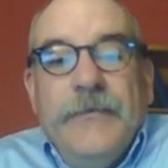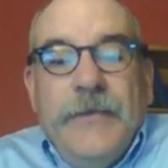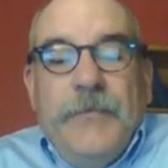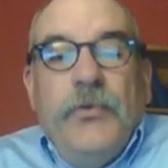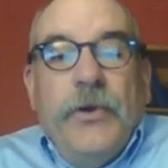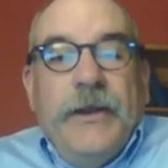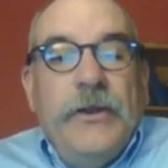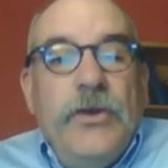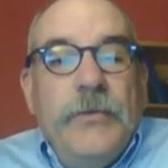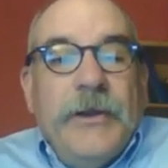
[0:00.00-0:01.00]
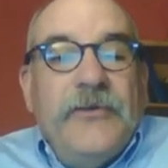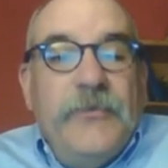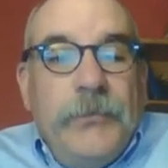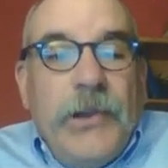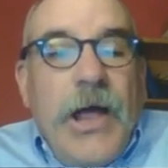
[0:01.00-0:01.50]
They put a cubic
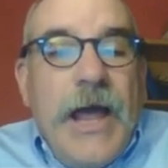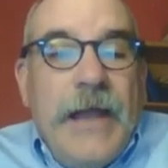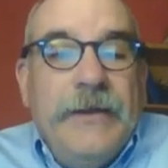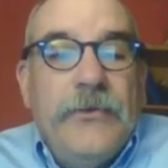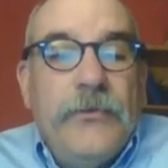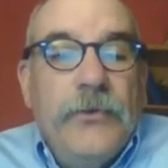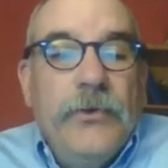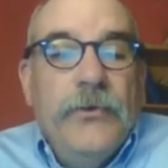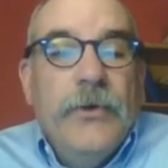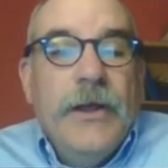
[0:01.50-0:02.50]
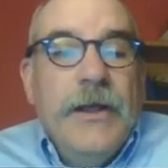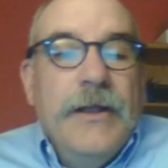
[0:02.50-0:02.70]
spline through